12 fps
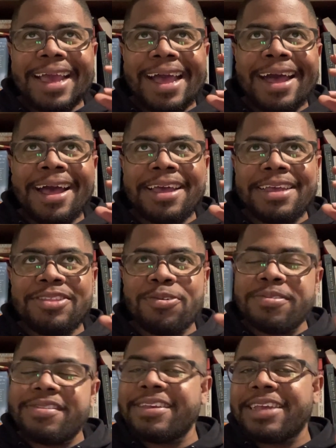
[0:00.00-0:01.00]
I
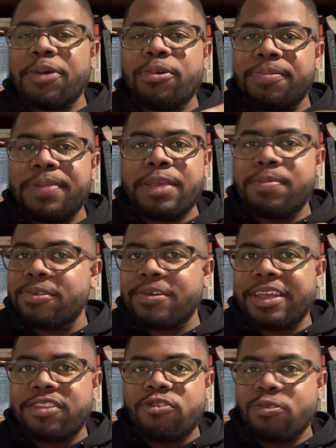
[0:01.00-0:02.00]
don't think I will be able to
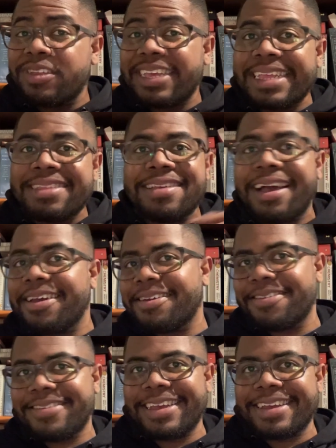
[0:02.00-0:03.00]
get through the
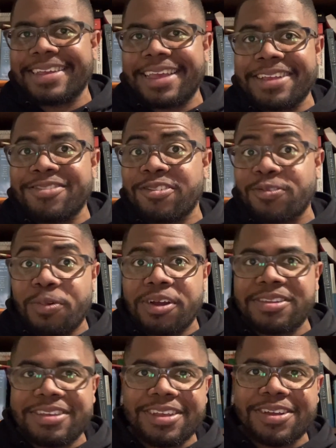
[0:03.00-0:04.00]
entire thing in just
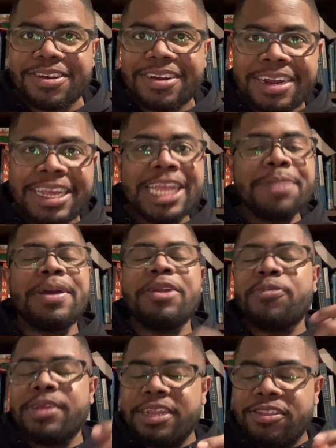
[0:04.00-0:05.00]
1 year, but I
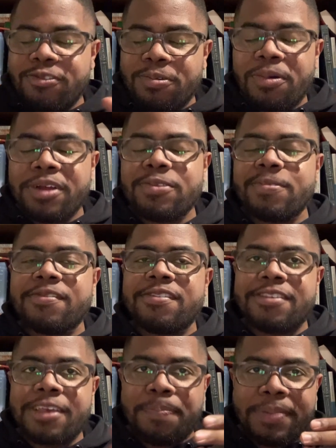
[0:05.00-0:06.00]
really do want to
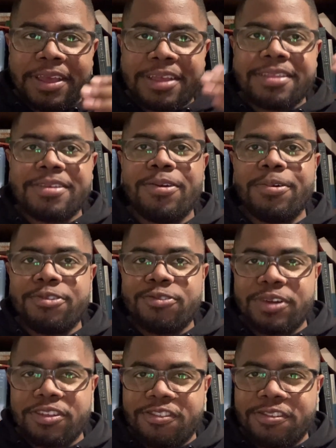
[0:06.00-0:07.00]
sip it, go
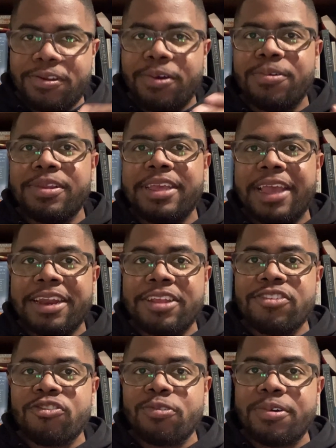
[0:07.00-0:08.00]
through it slowly, and
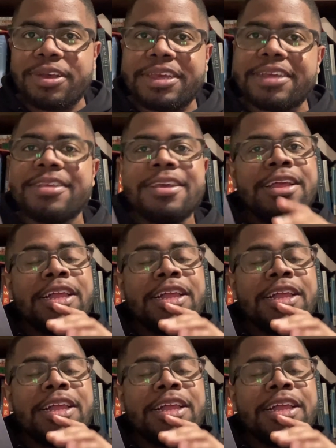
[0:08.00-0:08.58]
enjoy it.